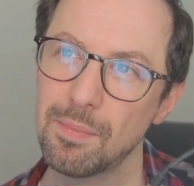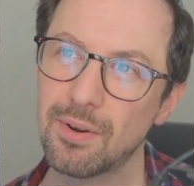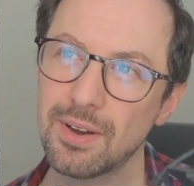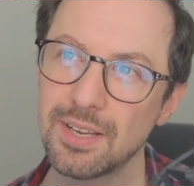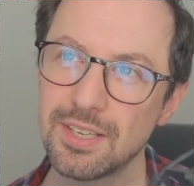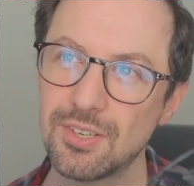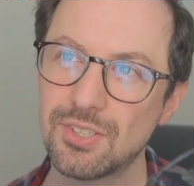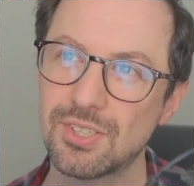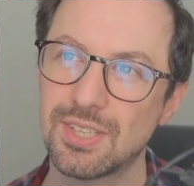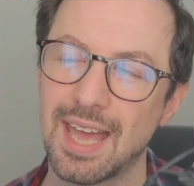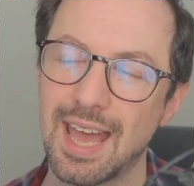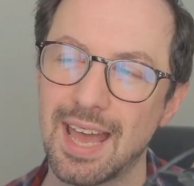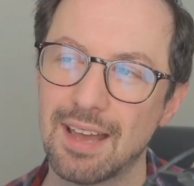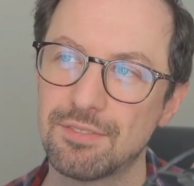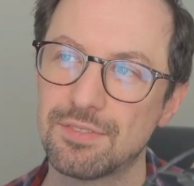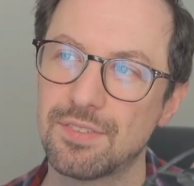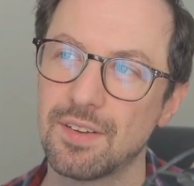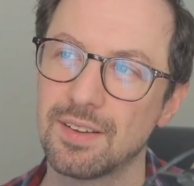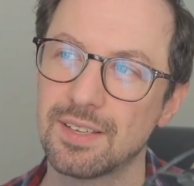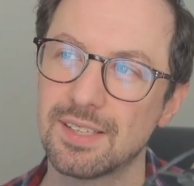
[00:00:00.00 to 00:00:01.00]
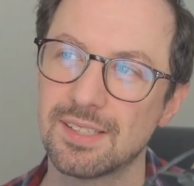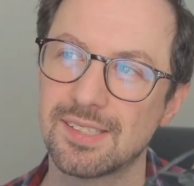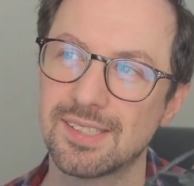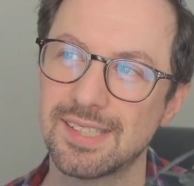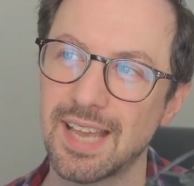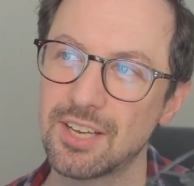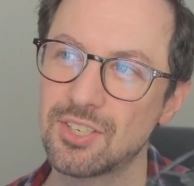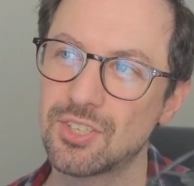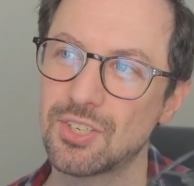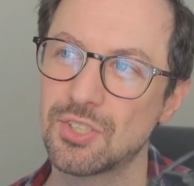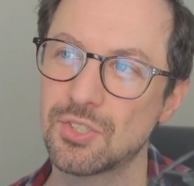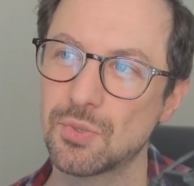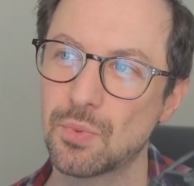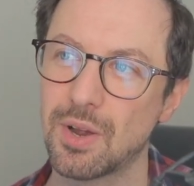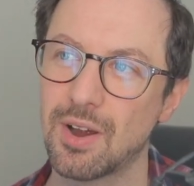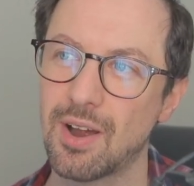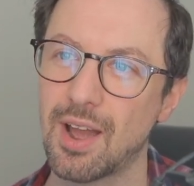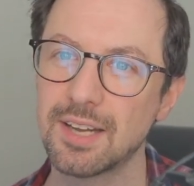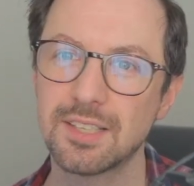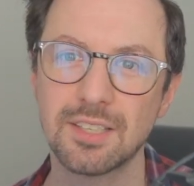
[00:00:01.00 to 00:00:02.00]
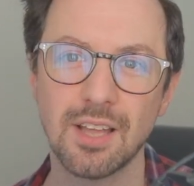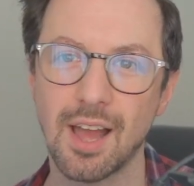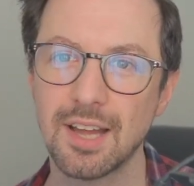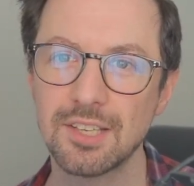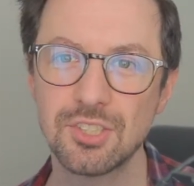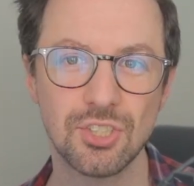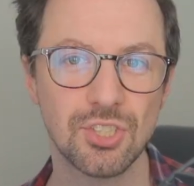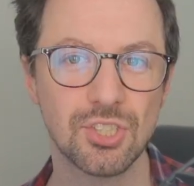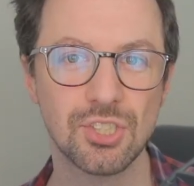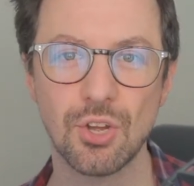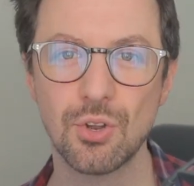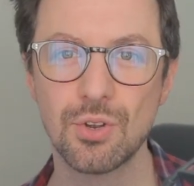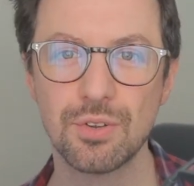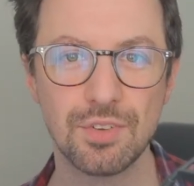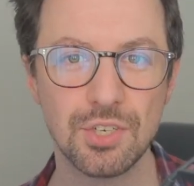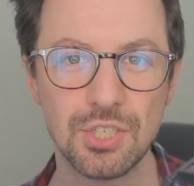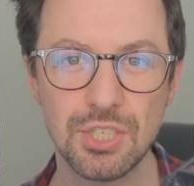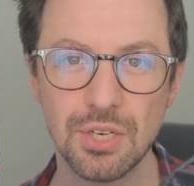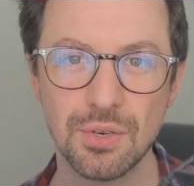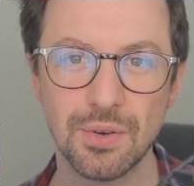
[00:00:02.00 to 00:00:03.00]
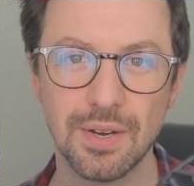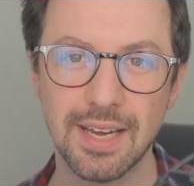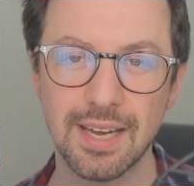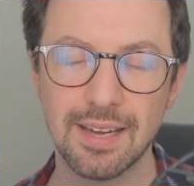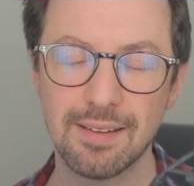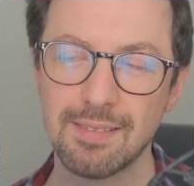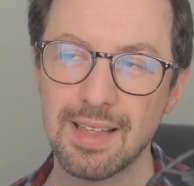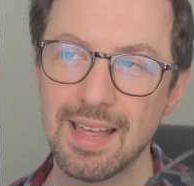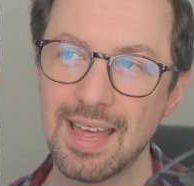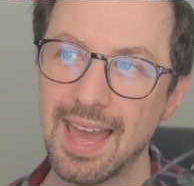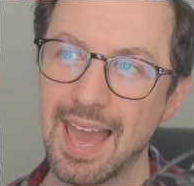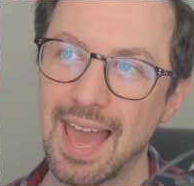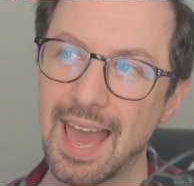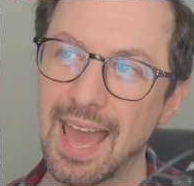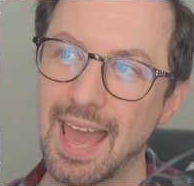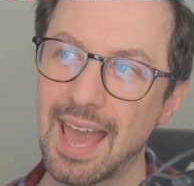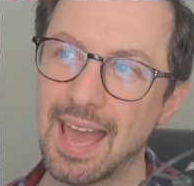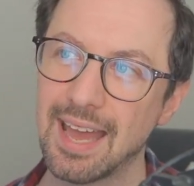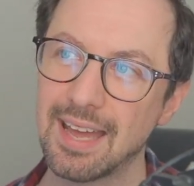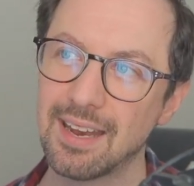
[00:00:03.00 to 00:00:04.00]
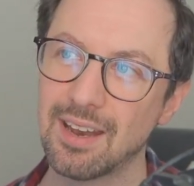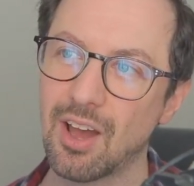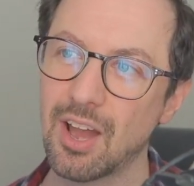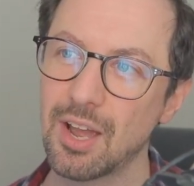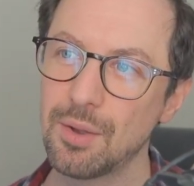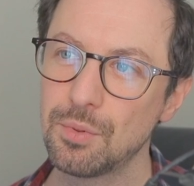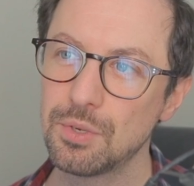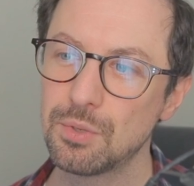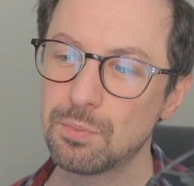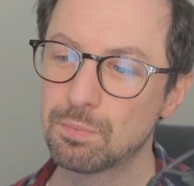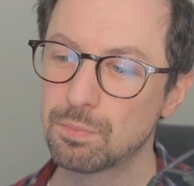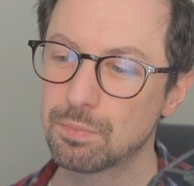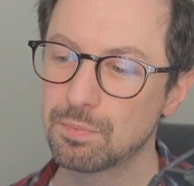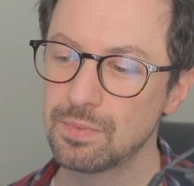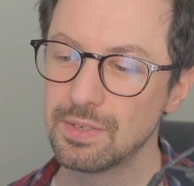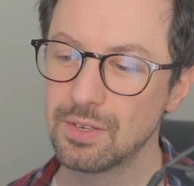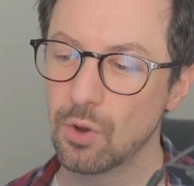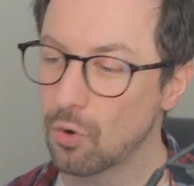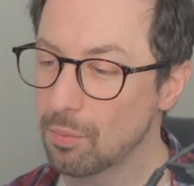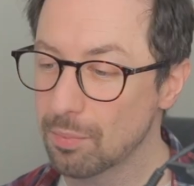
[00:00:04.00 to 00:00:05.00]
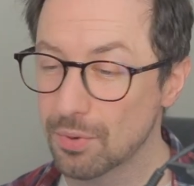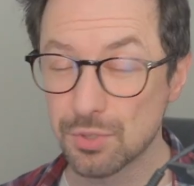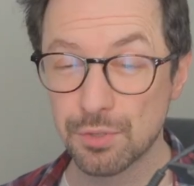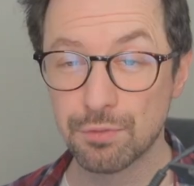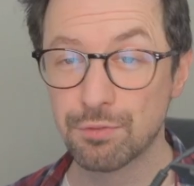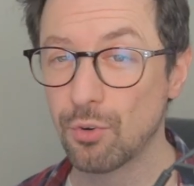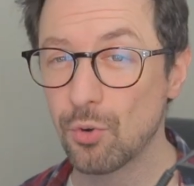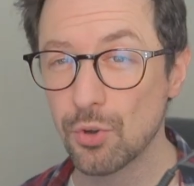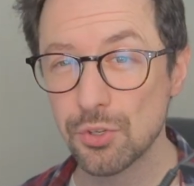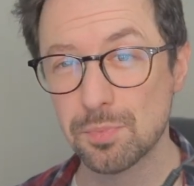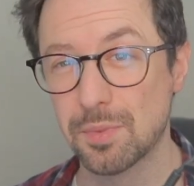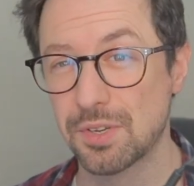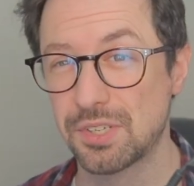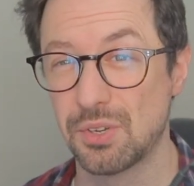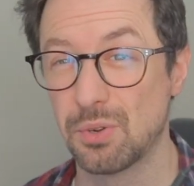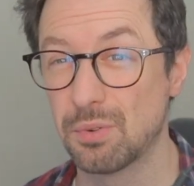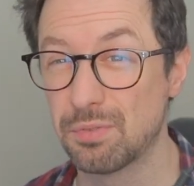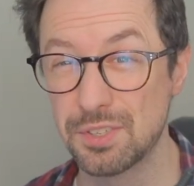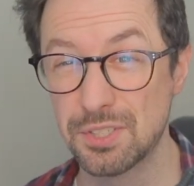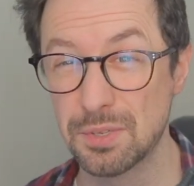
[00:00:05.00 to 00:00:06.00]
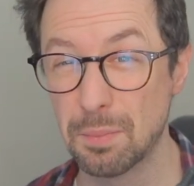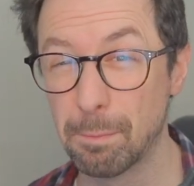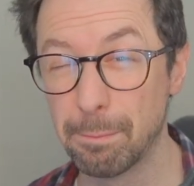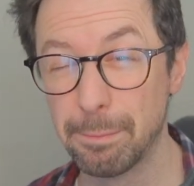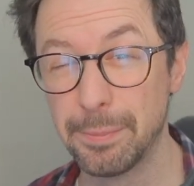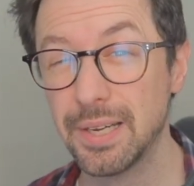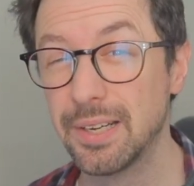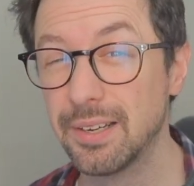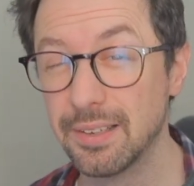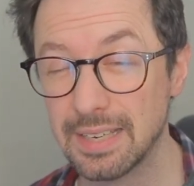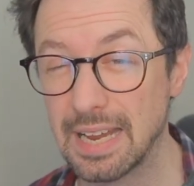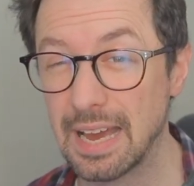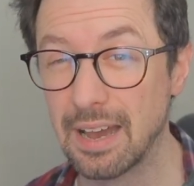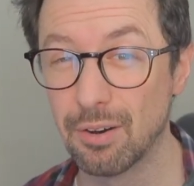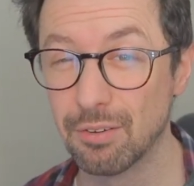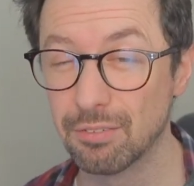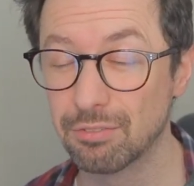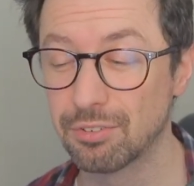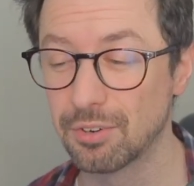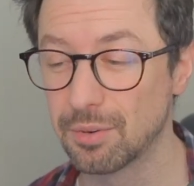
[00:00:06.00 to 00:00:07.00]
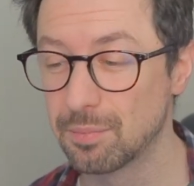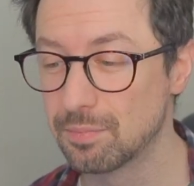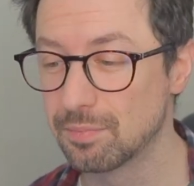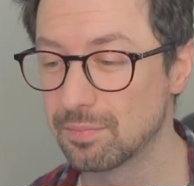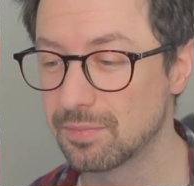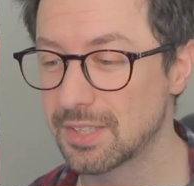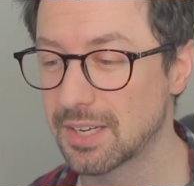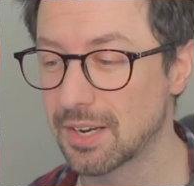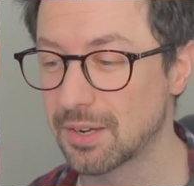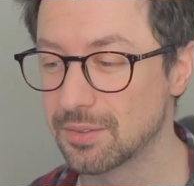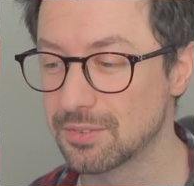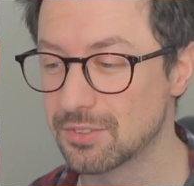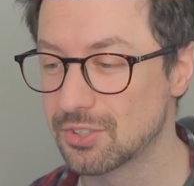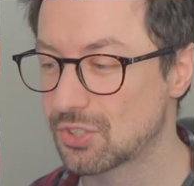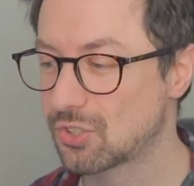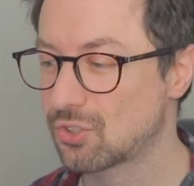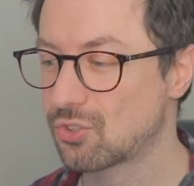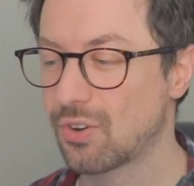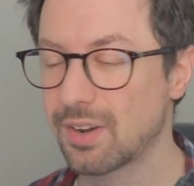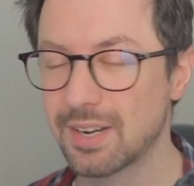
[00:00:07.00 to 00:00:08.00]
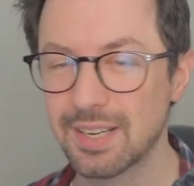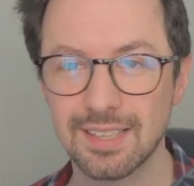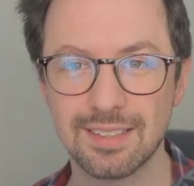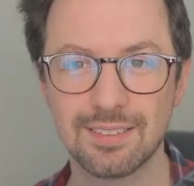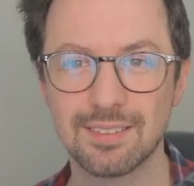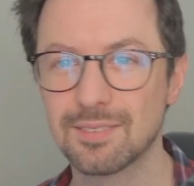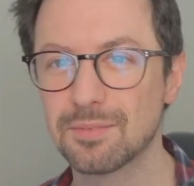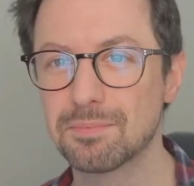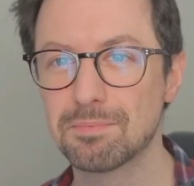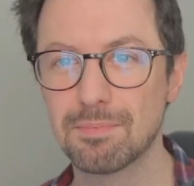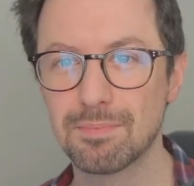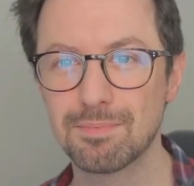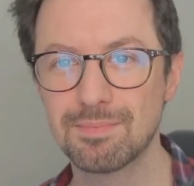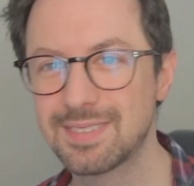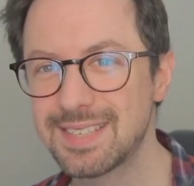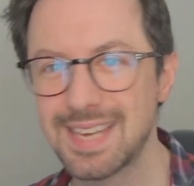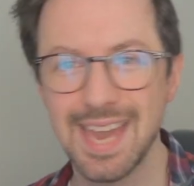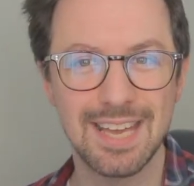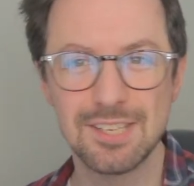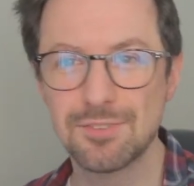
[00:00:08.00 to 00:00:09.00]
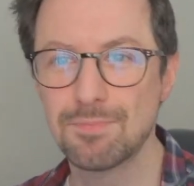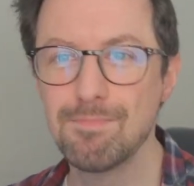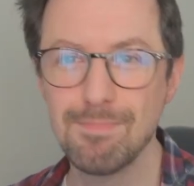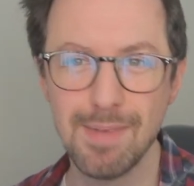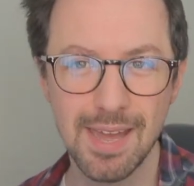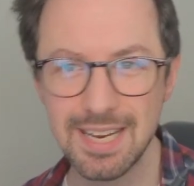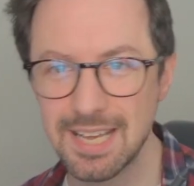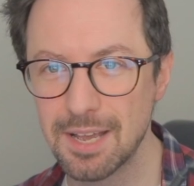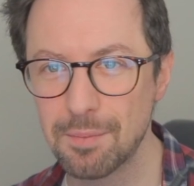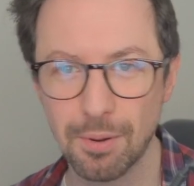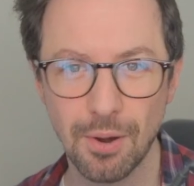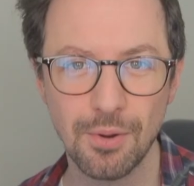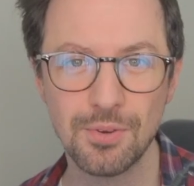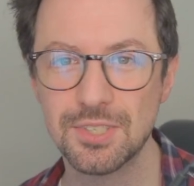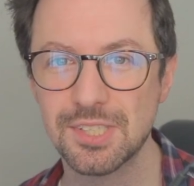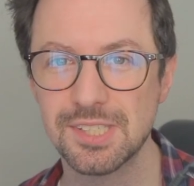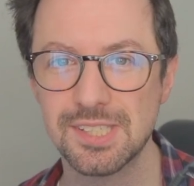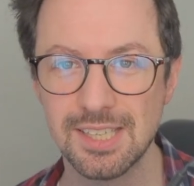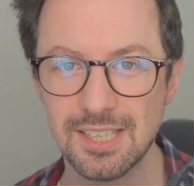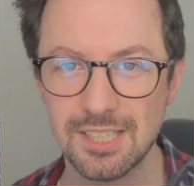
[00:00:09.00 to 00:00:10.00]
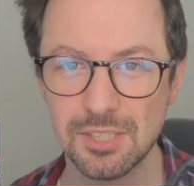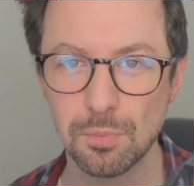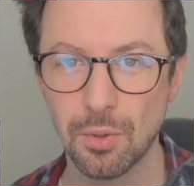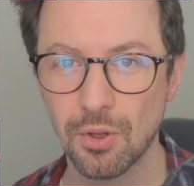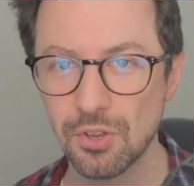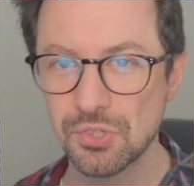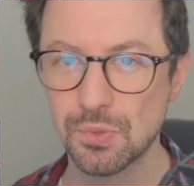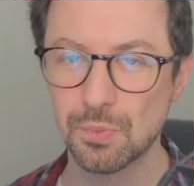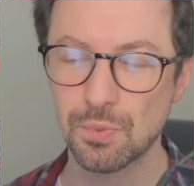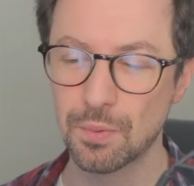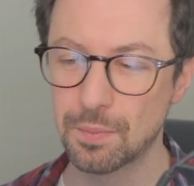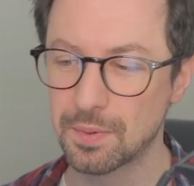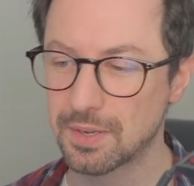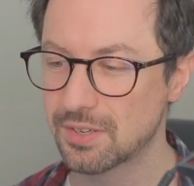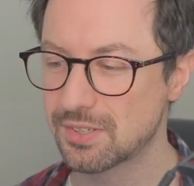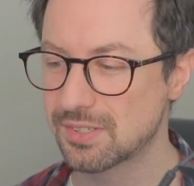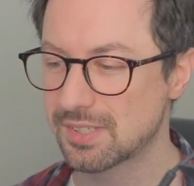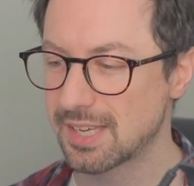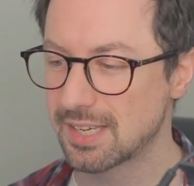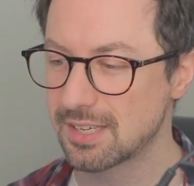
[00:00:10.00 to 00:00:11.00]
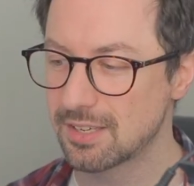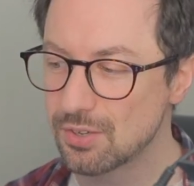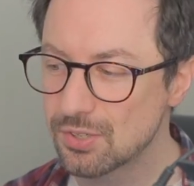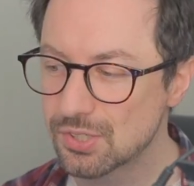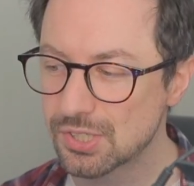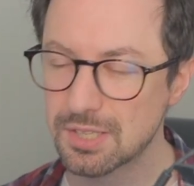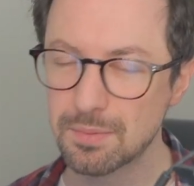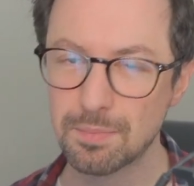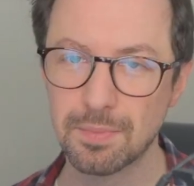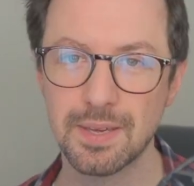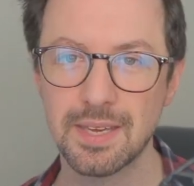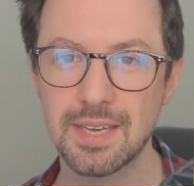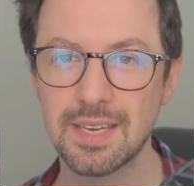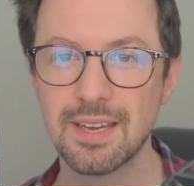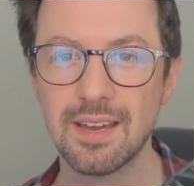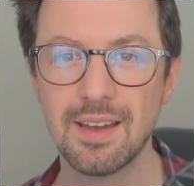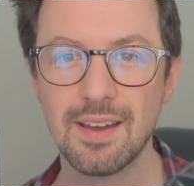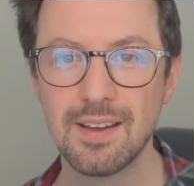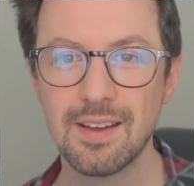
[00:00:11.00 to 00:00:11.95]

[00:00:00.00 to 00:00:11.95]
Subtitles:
used to have sessions where I'd just overdo it, and I would almost force myself into burnout from, you know, just trying to get as many approaches in as possible, because there used to be